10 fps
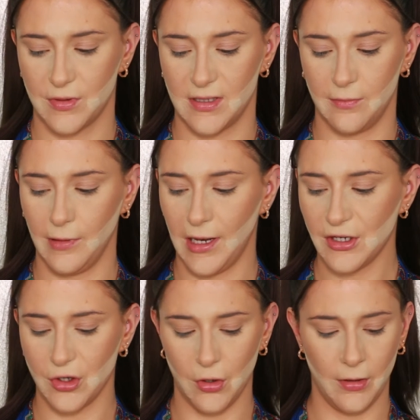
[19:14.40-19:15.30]
some
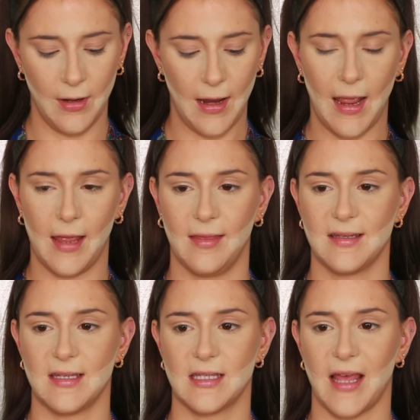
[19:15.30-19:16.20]
blush on, and
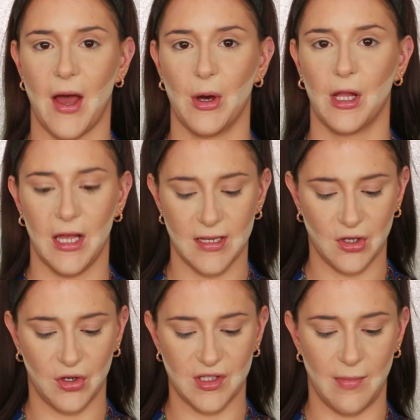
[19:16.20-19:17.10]
this is the Hourglass
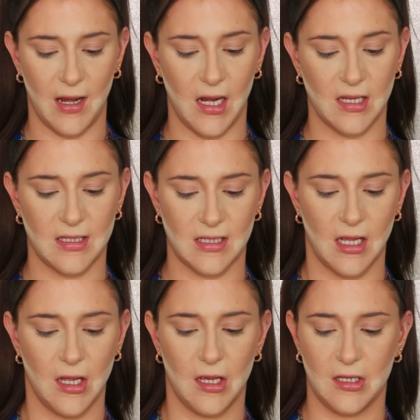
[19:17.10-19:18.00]
Cosmetics
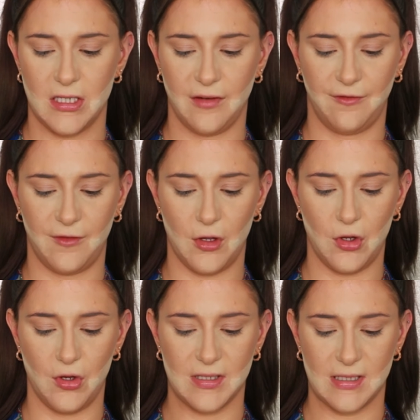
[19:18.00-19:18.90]

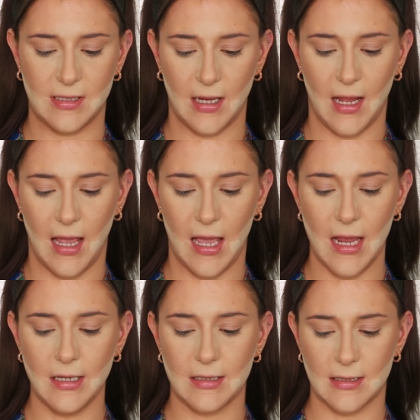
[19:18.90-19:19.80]
Diffused
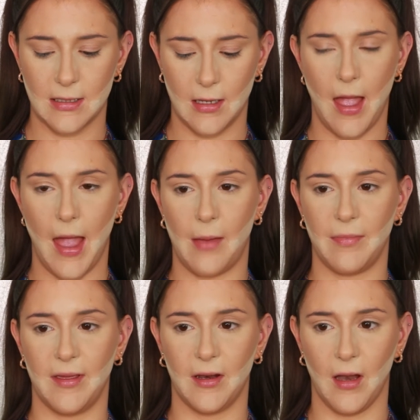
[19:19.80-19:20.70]
Heat
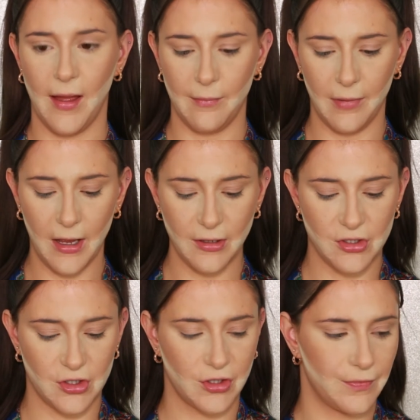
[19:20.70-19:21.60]
Ambient Light
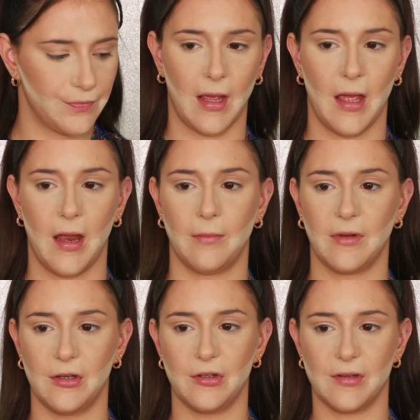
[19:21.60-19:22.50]
Blush. I'm
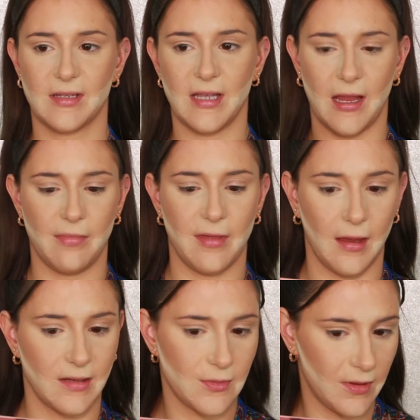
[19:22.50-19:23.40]
going to do the same
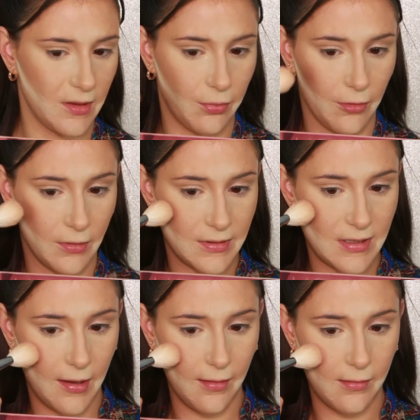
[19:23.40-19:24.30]
thing as with the
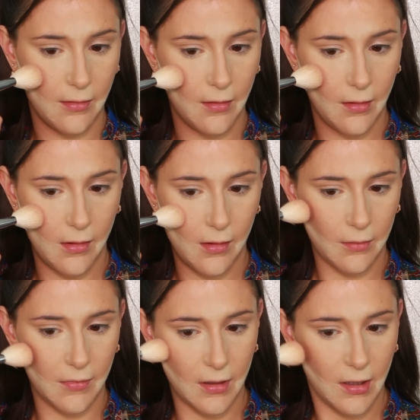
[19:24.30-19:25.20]
bronzer.
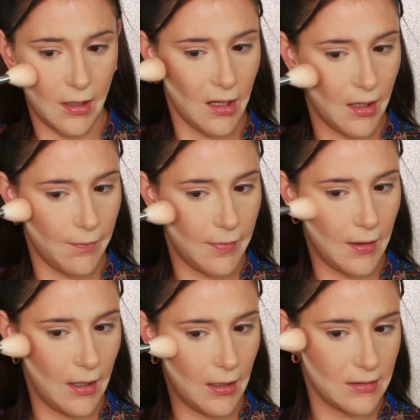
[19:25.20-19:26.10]
I'm going to keep
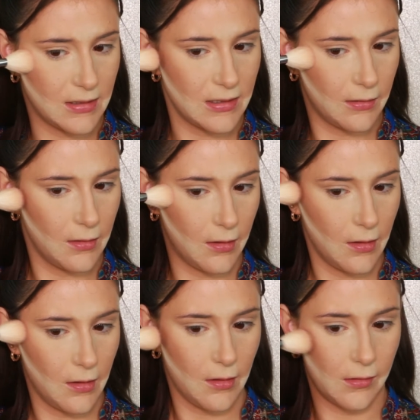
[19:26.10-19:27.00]
it
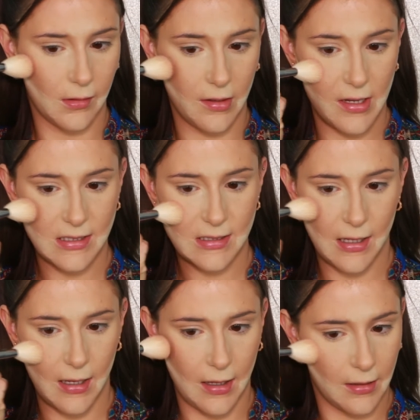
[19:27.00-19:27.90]
nice
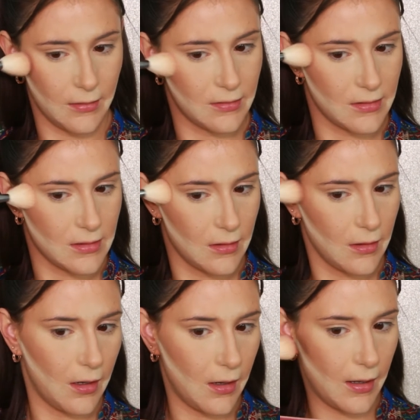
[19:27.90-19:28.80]
and
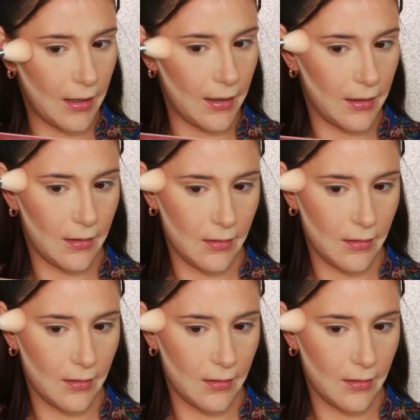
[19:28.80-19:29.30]
high.